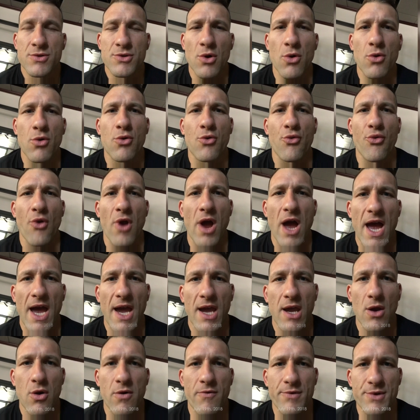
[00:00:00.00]
Don't
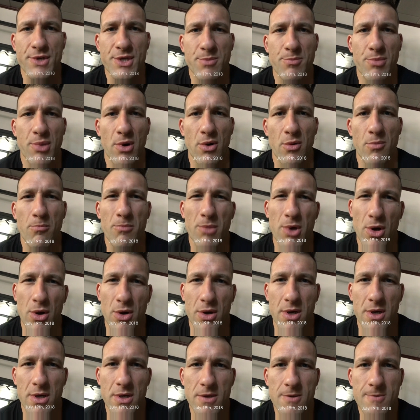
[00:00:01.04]
cry over spilt
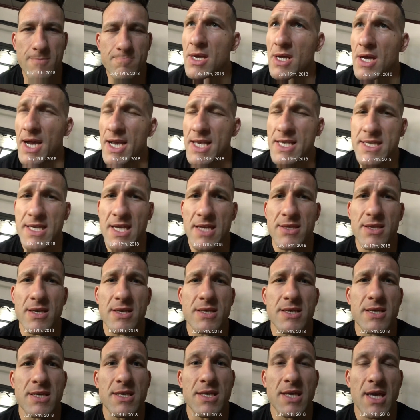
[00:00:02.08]
milk. I said this
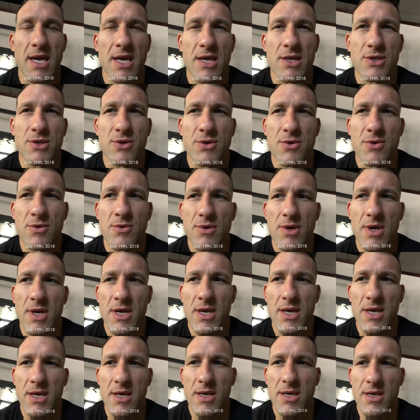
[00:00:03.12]
today to
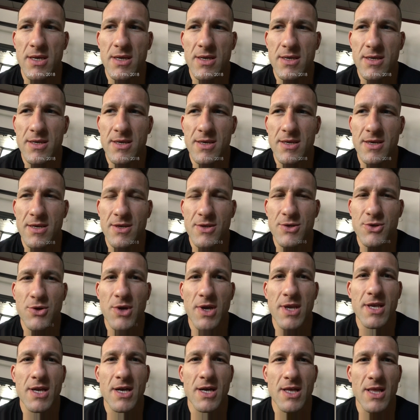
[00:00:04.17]
a uh,
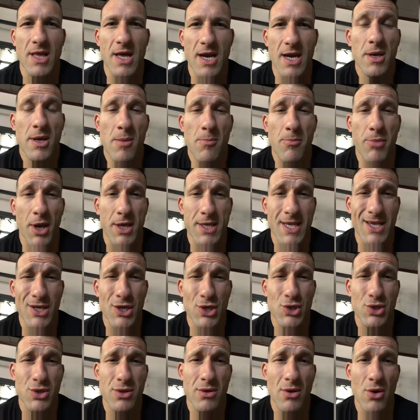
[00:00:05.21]
training client because I
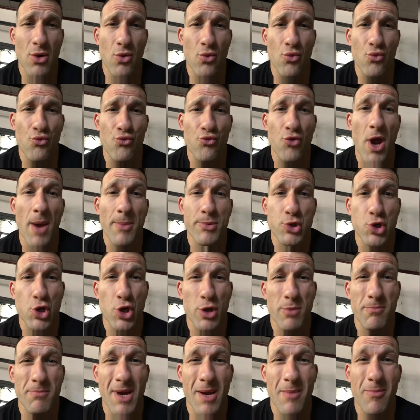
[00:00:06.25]
just ruptured my